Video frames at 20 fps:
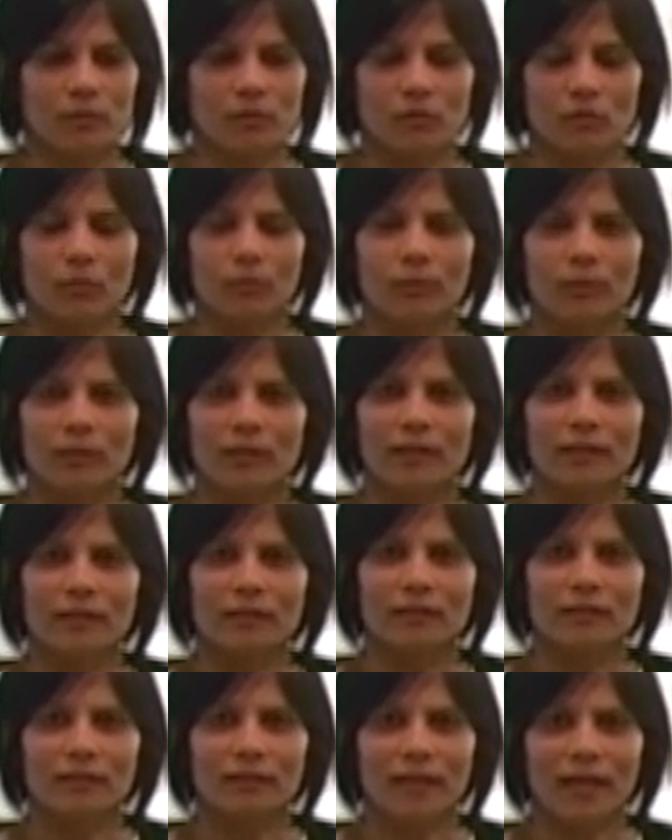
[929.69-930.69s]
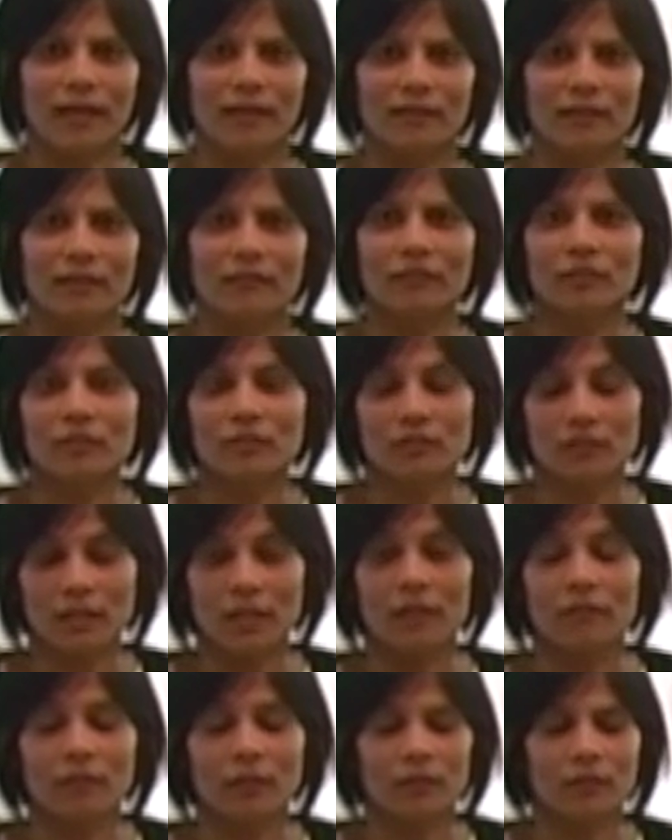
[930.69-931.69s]
so brilliant that even
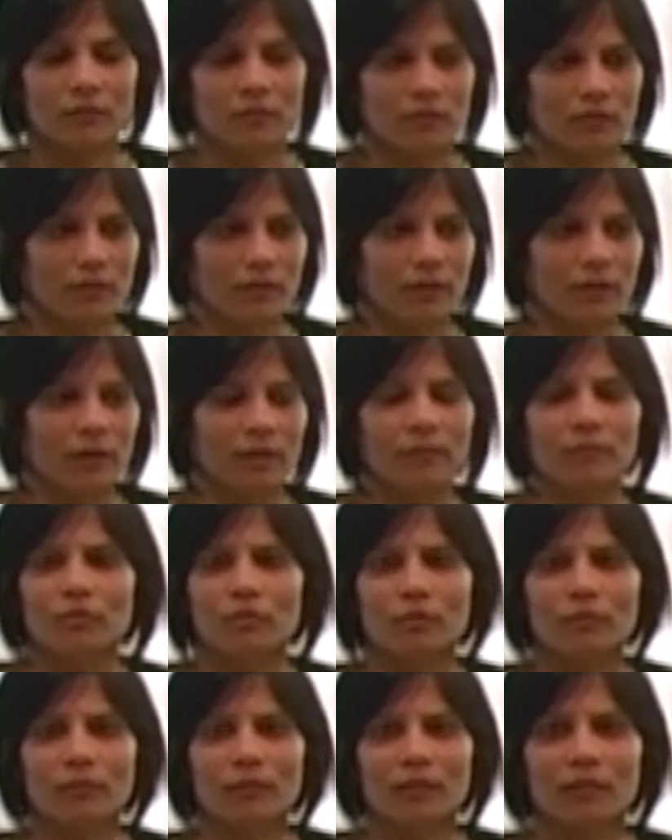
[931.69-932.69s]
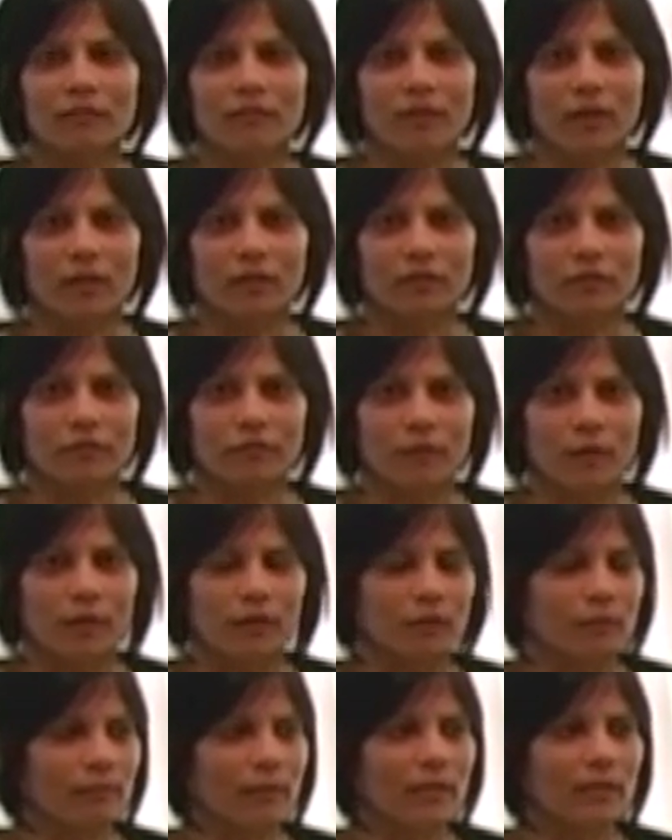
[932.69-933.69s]
today we consider him to be the father of
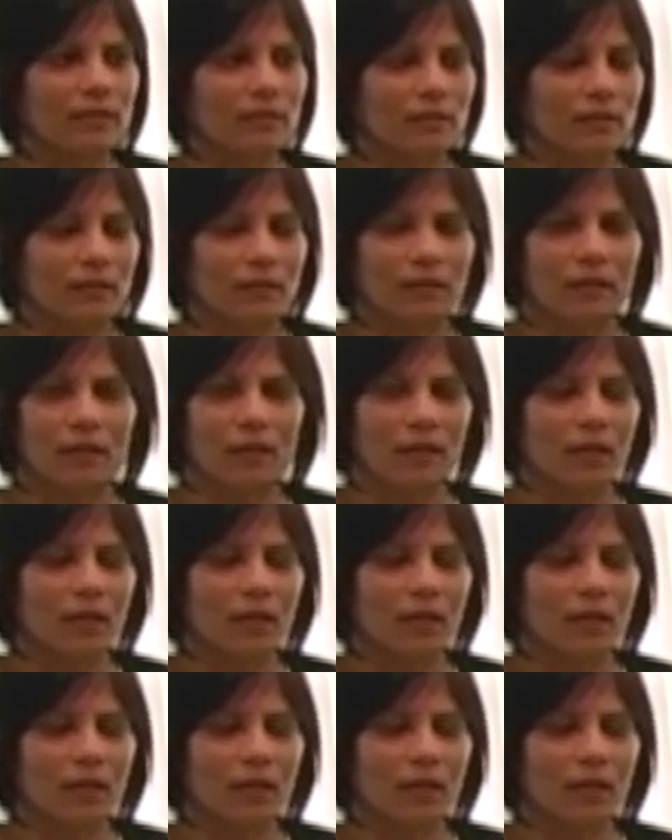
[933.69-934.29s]
modern medicine.